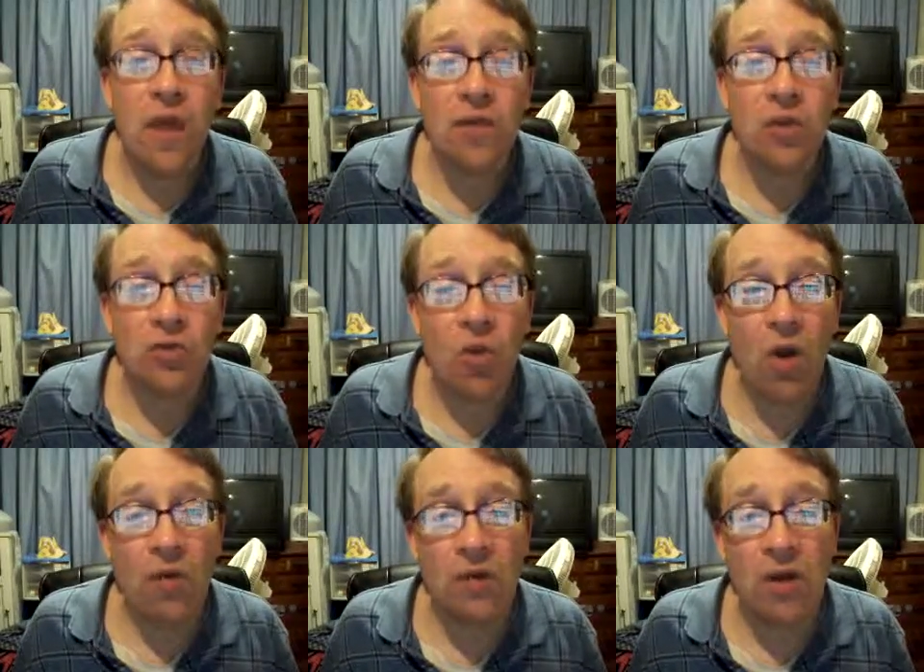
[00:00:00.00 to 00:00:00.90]
This is
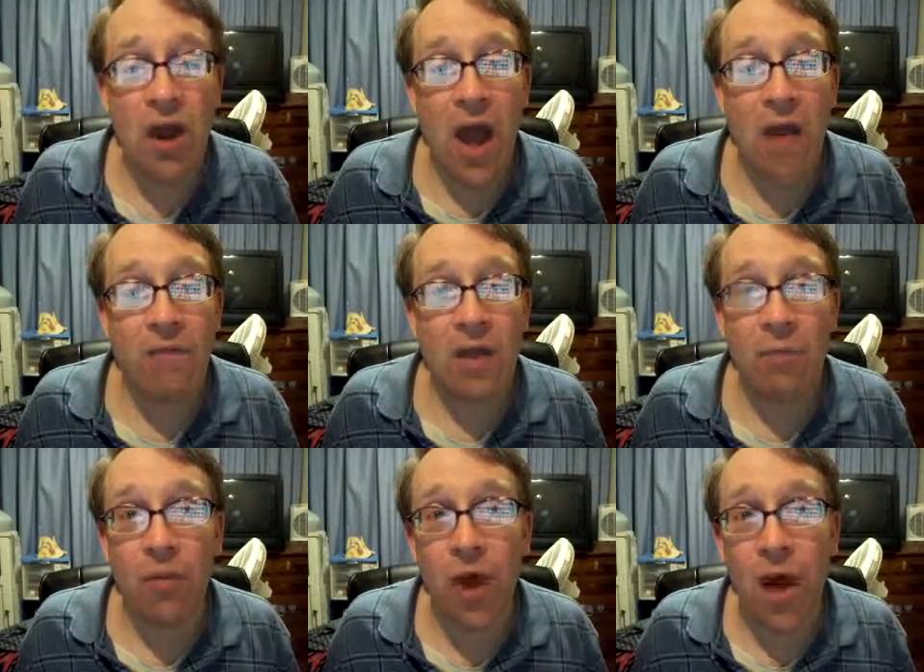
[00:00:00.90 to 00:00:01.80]
where we start having
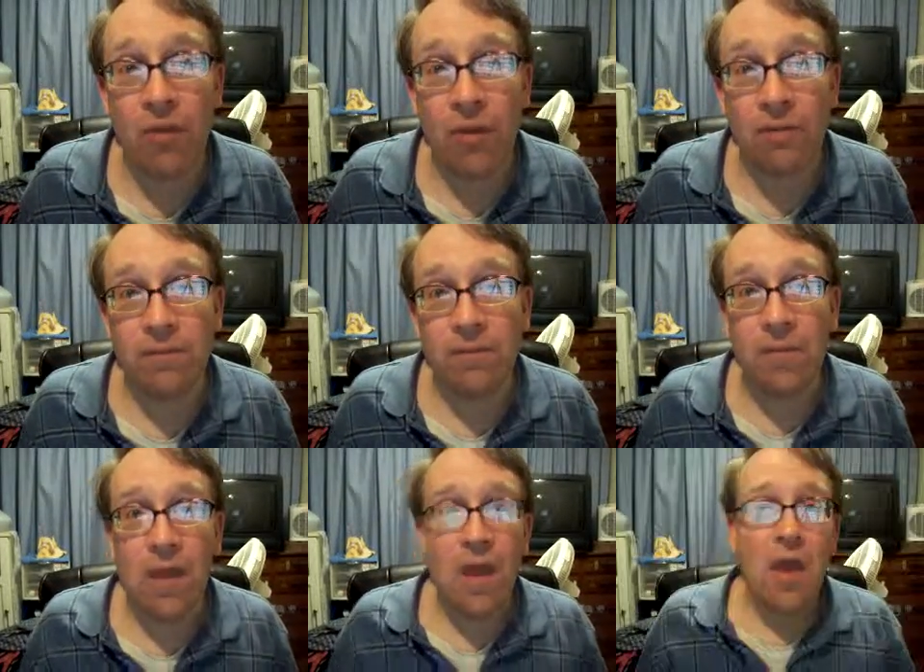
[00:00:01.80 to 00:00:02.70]
a problem
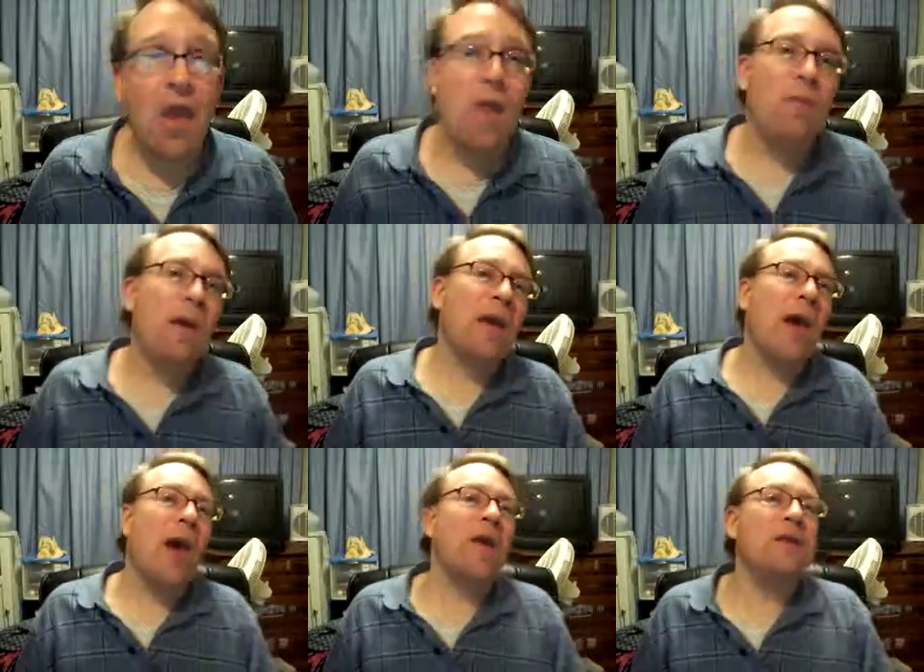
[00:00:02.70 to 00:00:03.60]

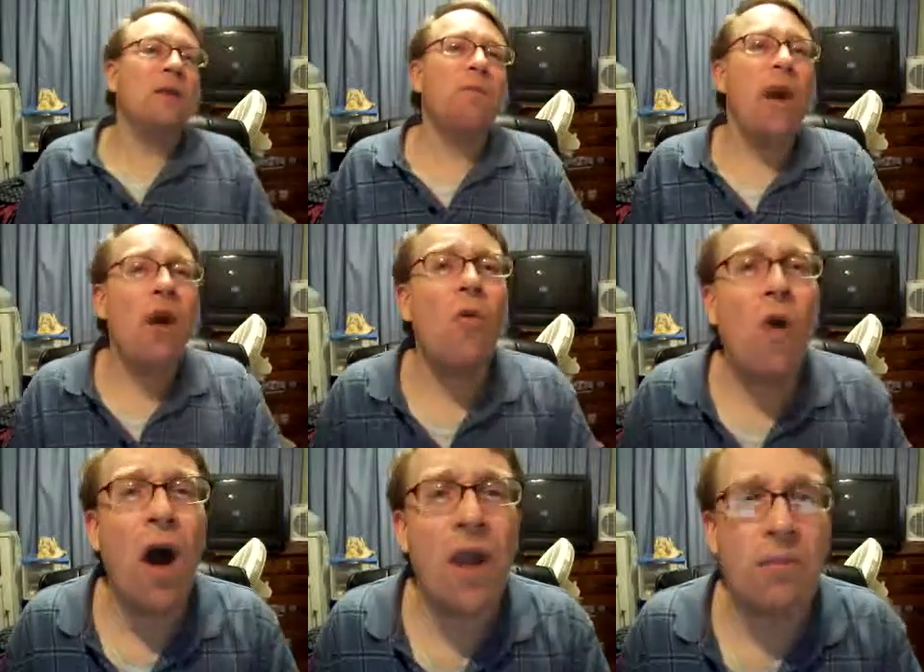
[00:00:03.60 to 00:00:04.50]
because the
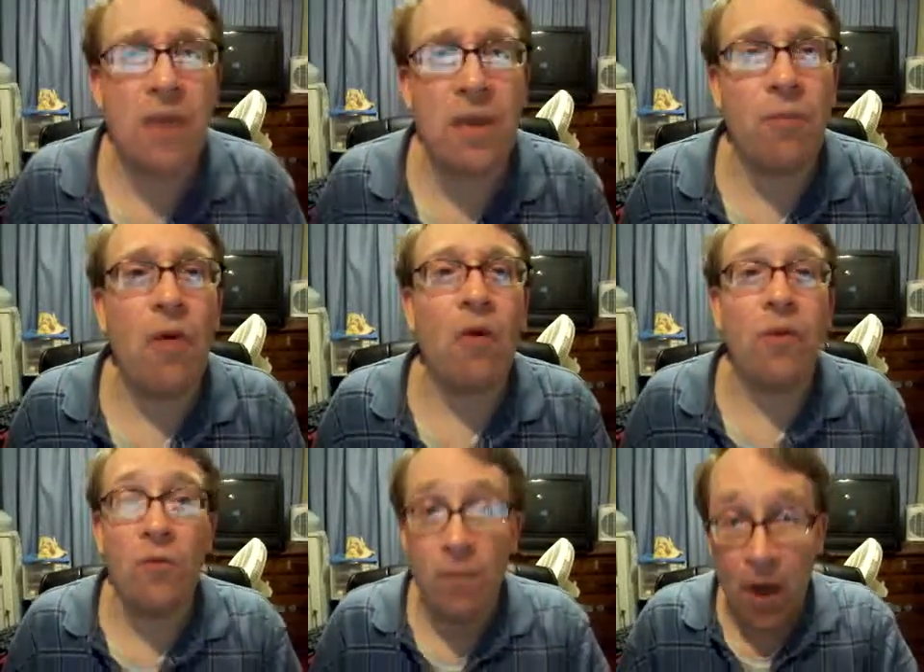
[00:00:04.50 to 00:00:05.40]
marijuana
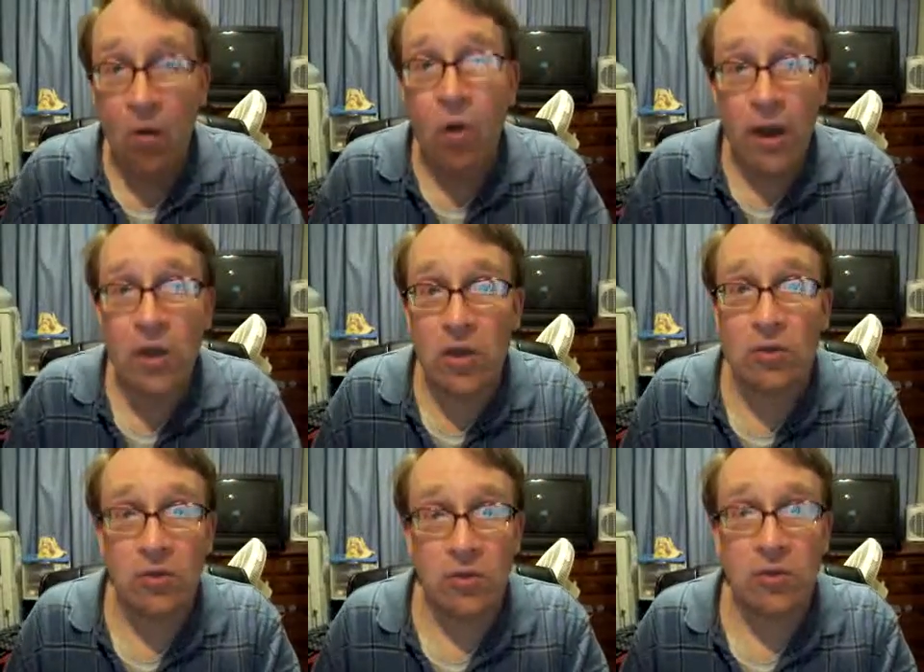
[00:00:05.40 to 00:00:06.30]
people, the marijuana
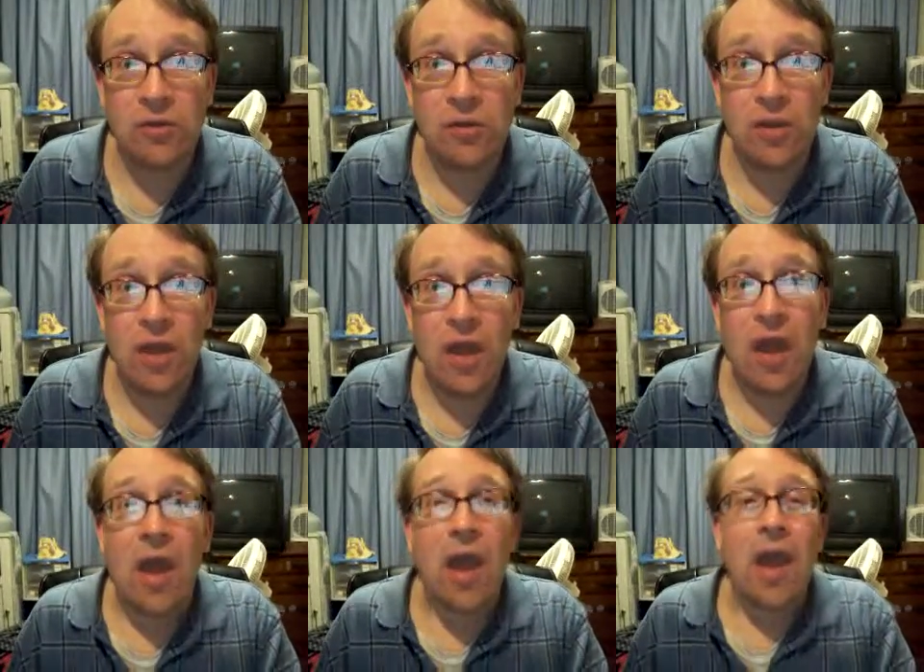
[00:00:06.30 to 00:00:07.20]
users,
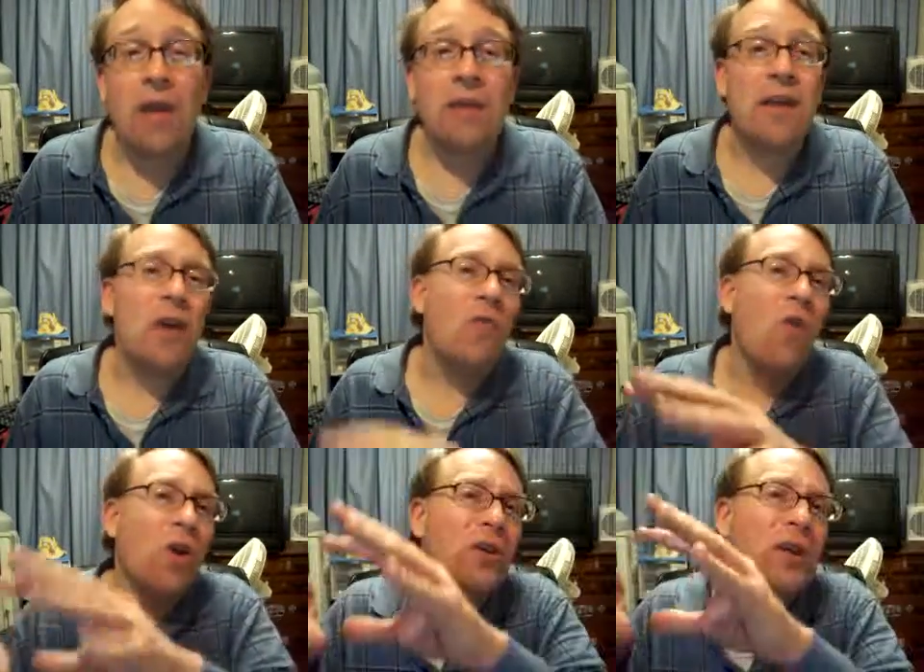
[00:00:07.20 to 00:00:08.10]
did
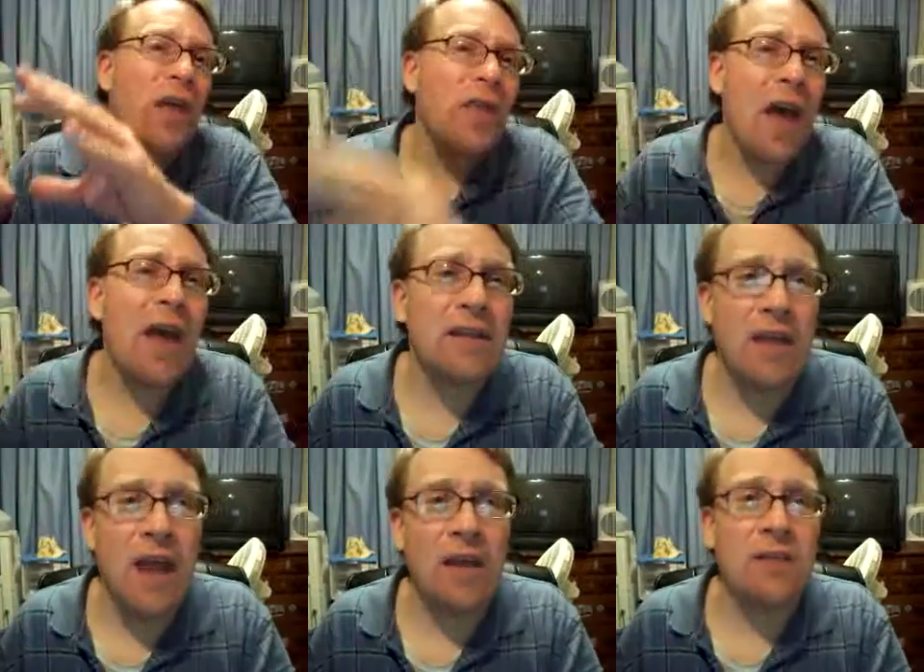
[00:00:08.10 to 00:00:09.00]
worse on that
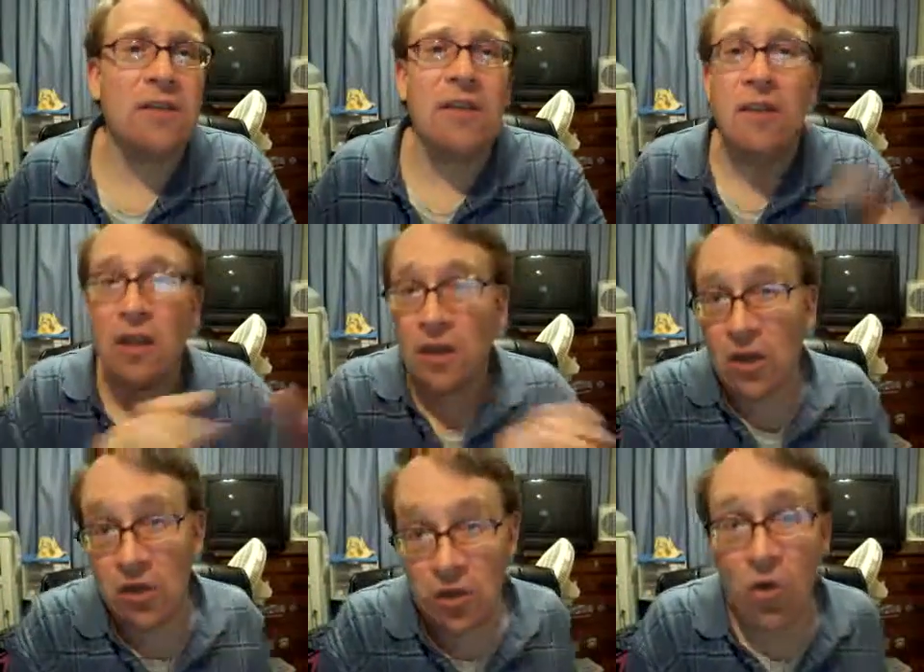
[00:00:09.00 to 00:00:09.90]
test than
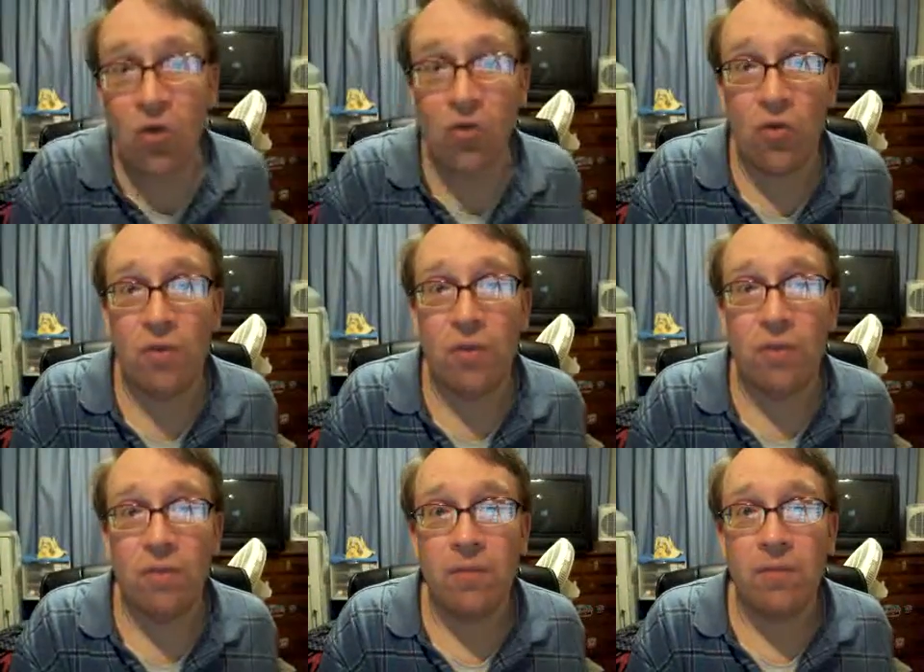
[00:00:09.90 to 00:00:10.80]
the control group.
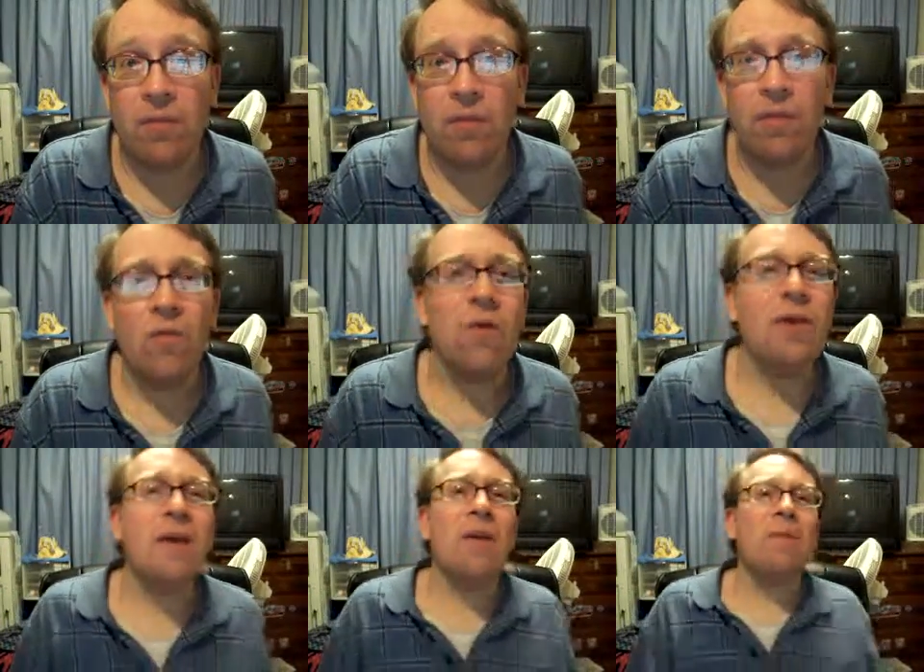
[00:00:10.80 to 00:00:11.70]

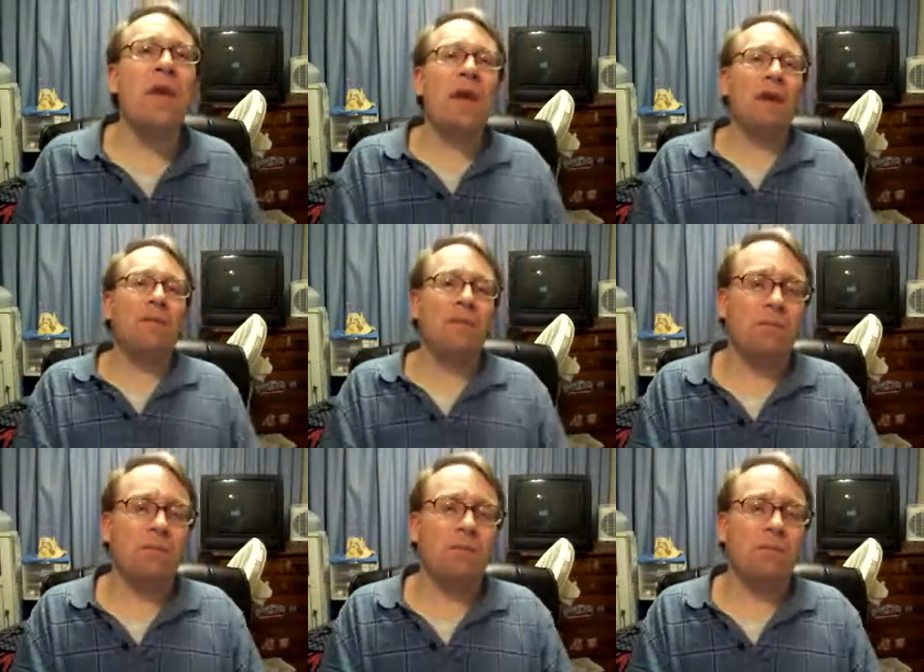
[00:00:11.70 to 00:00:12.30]
What does that mean?